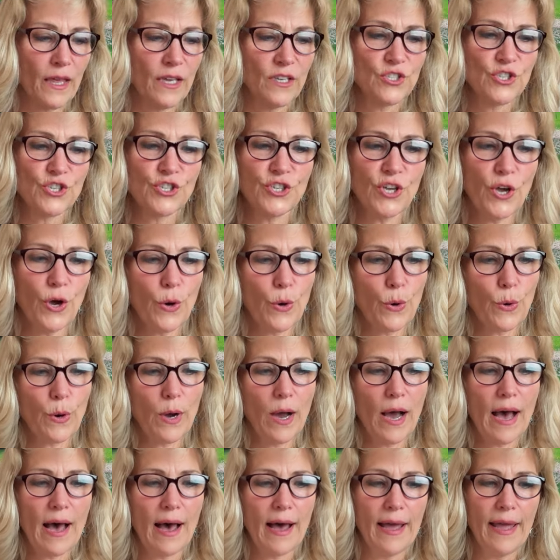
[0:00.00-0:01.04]
So
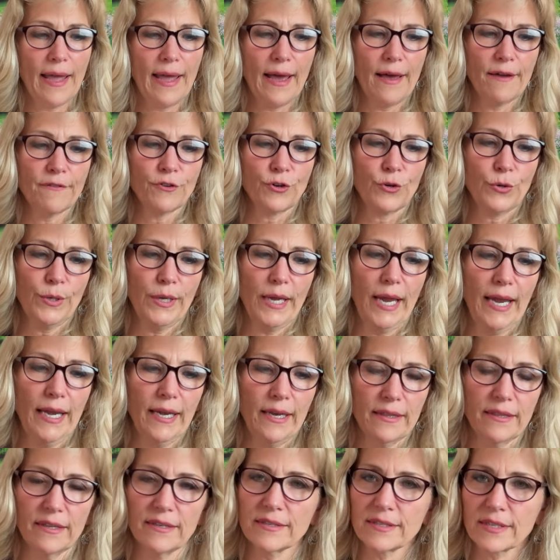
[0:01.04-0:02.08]
I have
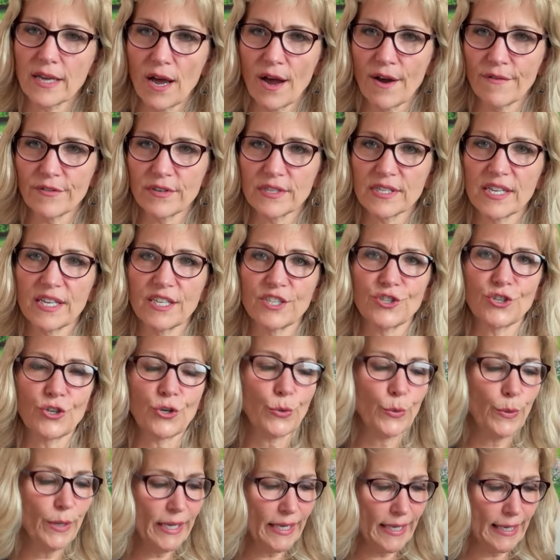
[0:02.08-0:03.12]
created this conversation
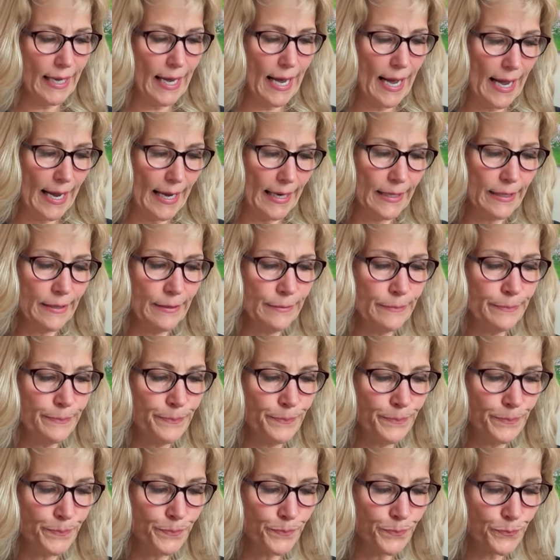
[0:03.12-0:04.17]
quick guide
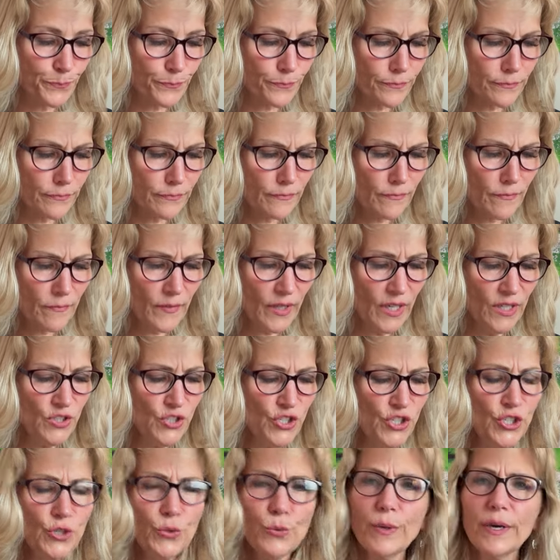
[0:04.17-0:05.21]

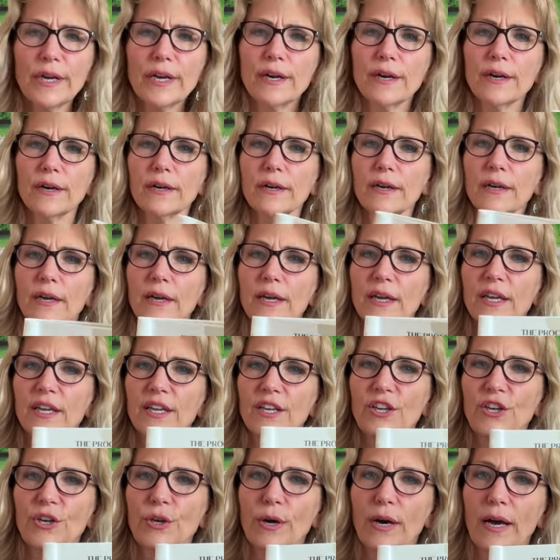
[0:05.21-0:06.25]
to where,
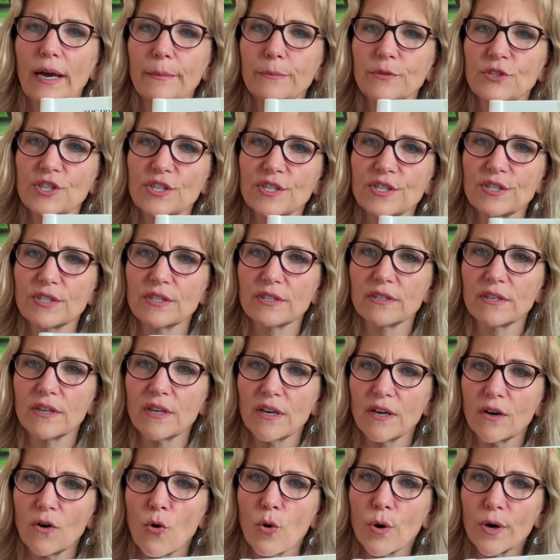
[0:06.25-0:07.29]
you know, I'm just
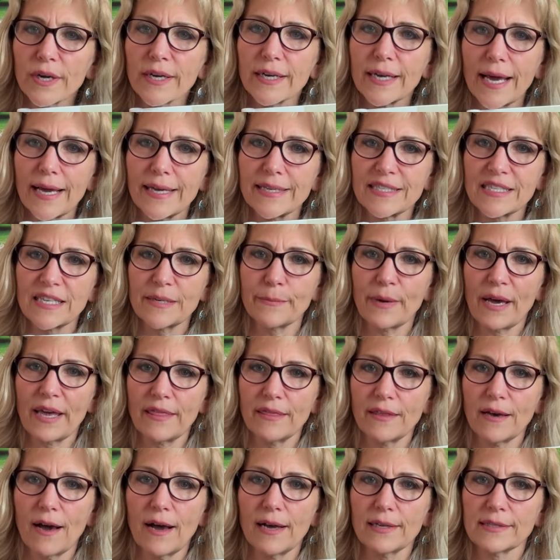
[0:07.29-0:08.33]
organizing my
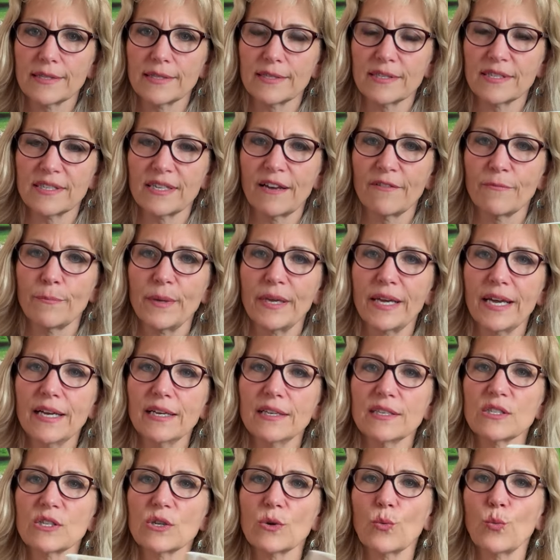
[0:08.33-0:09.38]
thoughts and stuff,
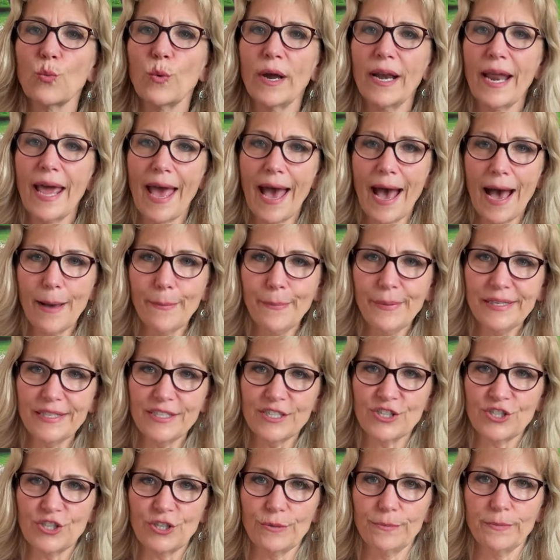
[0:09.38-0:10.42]
because what
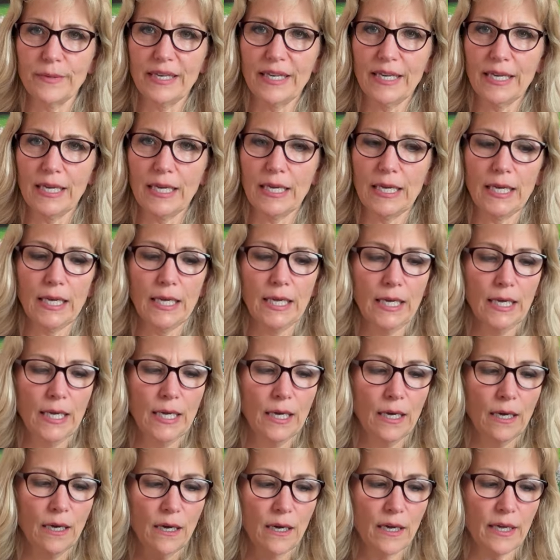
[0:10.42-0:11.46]
happens to me
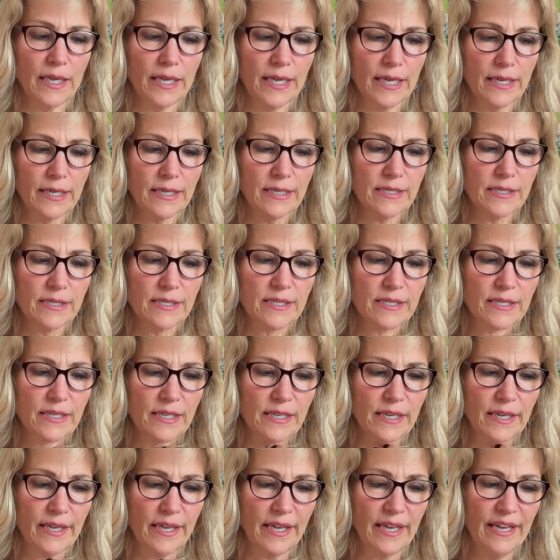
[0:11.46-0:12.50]
is
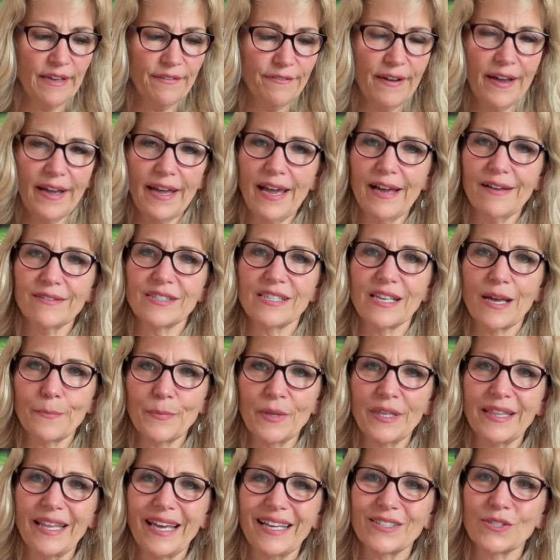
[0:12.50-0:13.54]
if I have
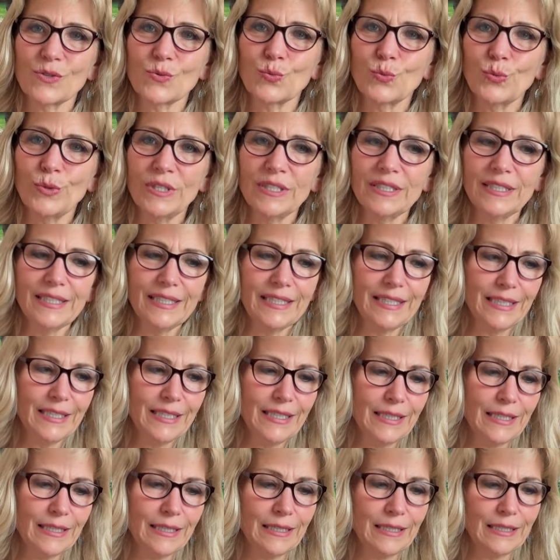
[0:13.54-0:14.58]
something that's
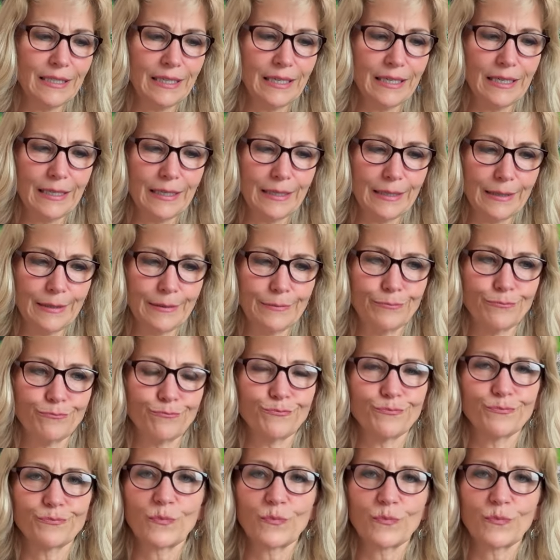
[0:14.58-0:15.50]
really um,